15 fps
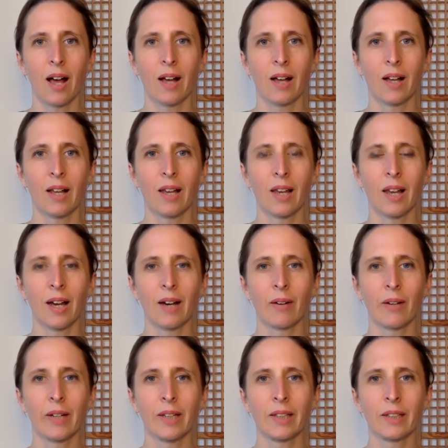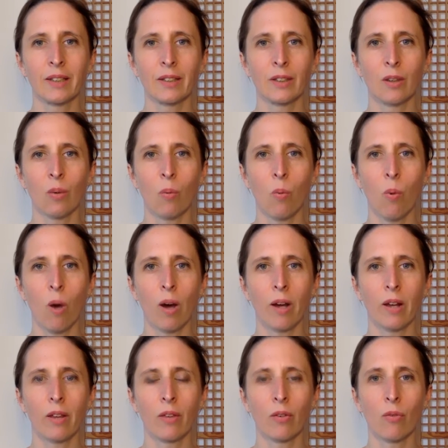allowing
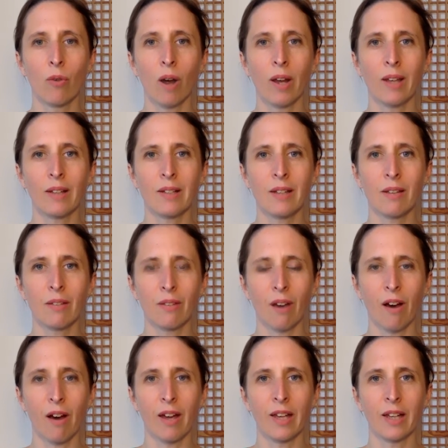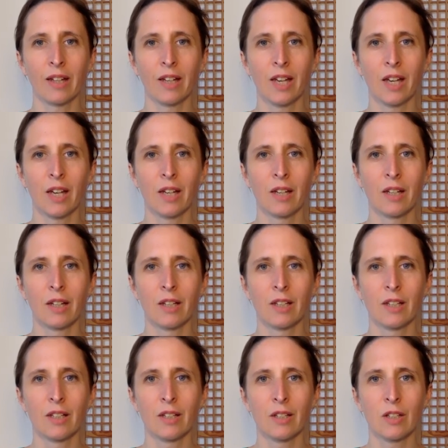the right thigh
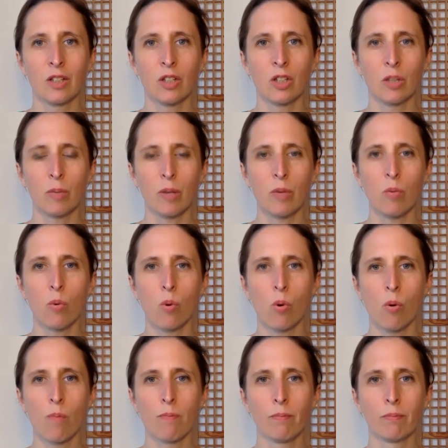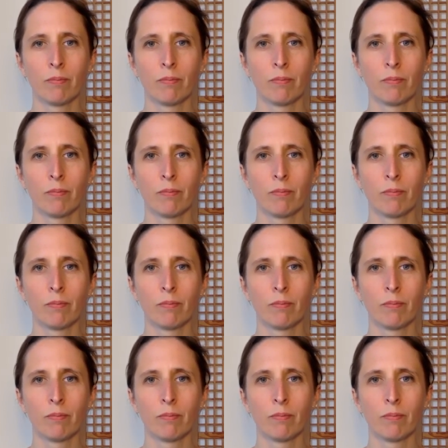to be warm